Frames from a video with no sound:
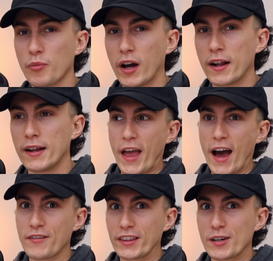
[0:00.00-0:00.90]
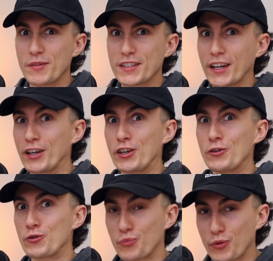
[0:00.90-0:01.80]
but having them is like a
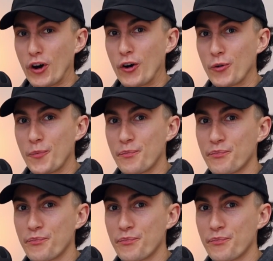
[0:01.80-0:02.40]
huge pro.